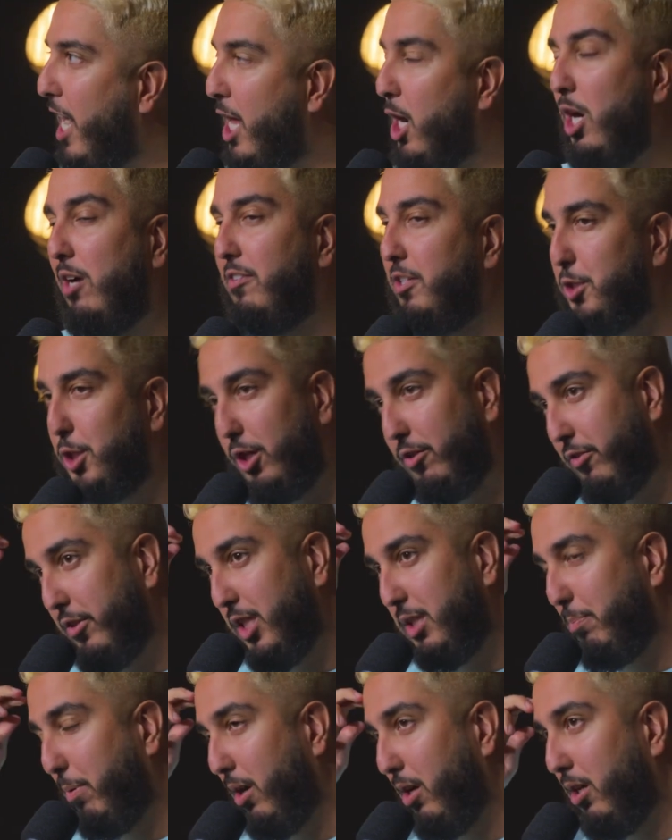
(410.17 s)
I don't have a joke for
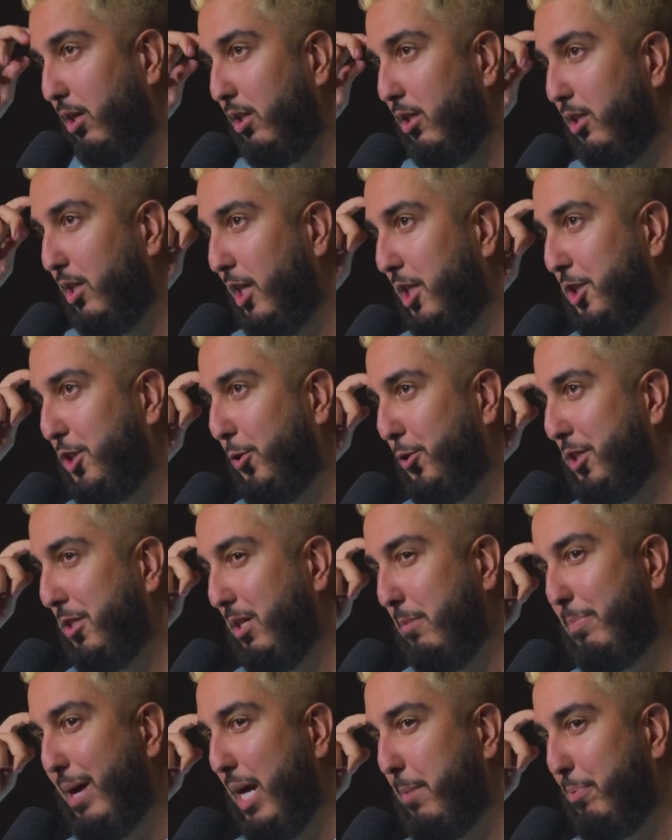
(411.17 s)
this part. I just don't think
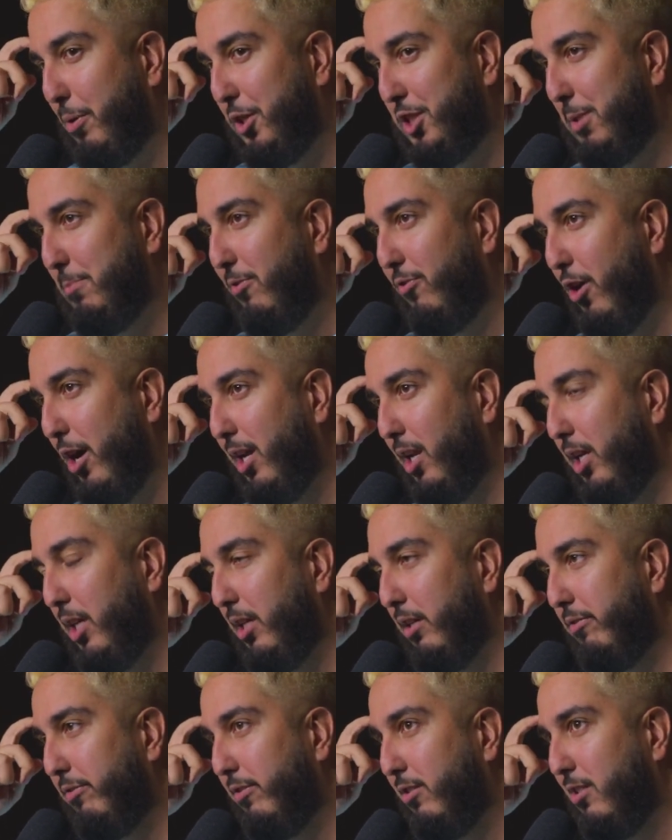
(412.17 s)
I'm a bad person before I
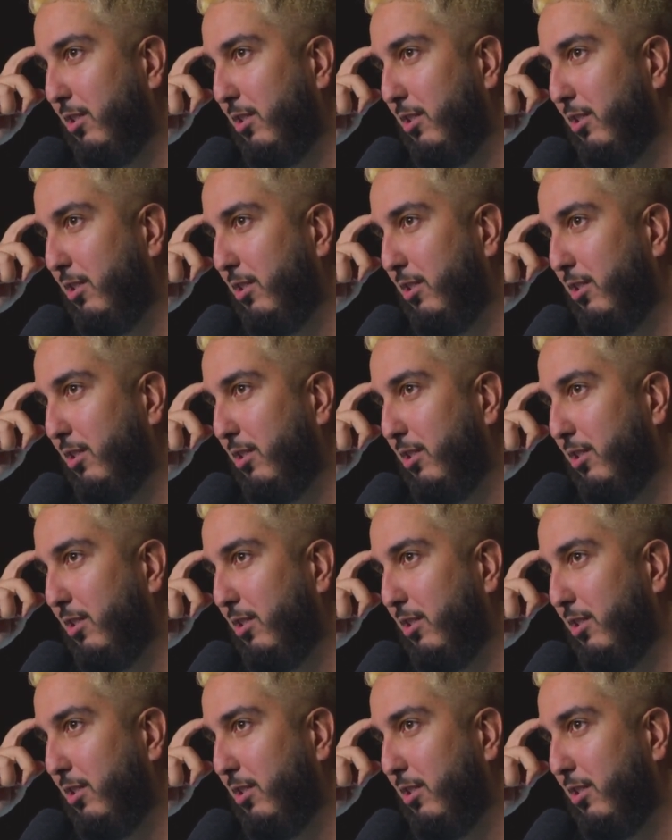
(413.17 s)
leave.